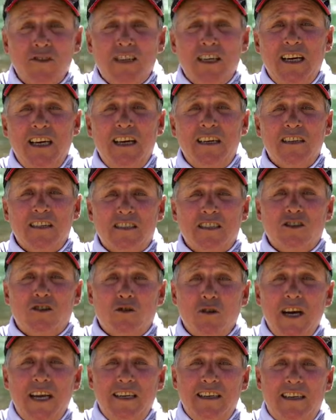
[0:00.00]
day and it's a
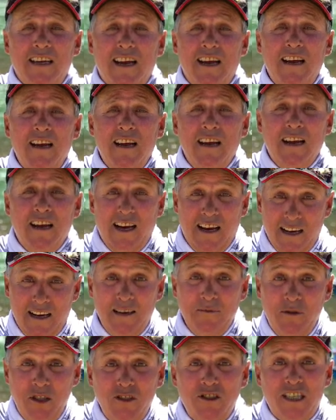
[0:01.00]
great day and
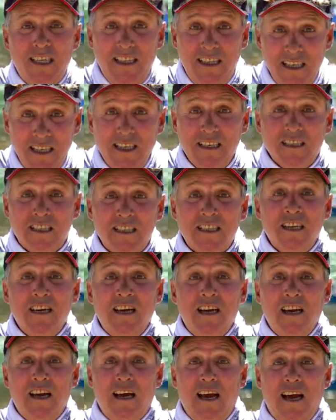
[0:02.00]
I'm using this.
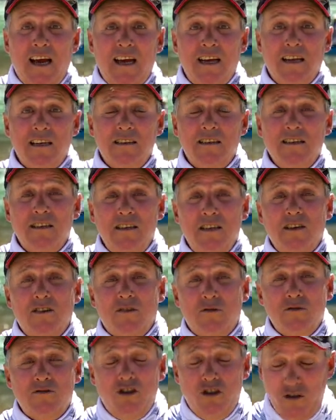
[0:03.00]
And you
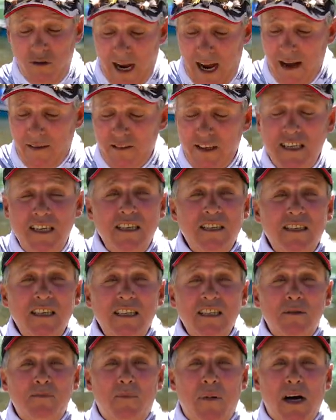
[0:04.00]
know, do you have any of
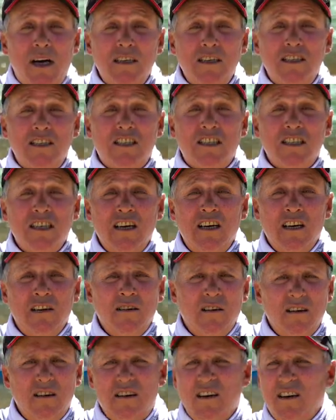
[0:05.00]
these bugs?
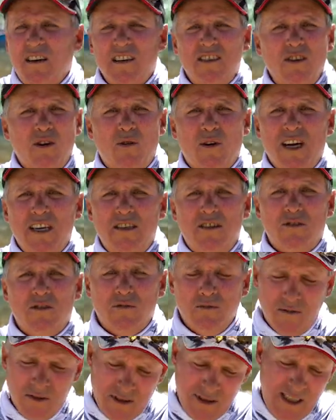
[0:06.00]
Uh, no, I
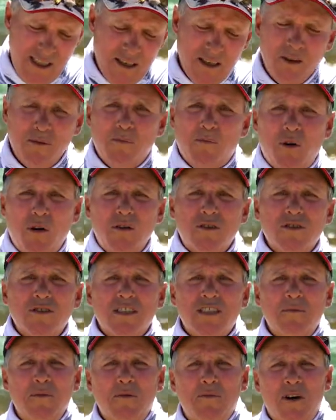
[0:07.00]
don't. Well, here, borrow
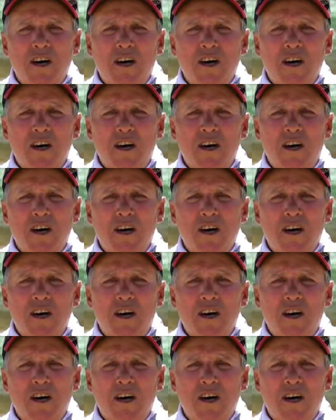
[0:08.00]
some of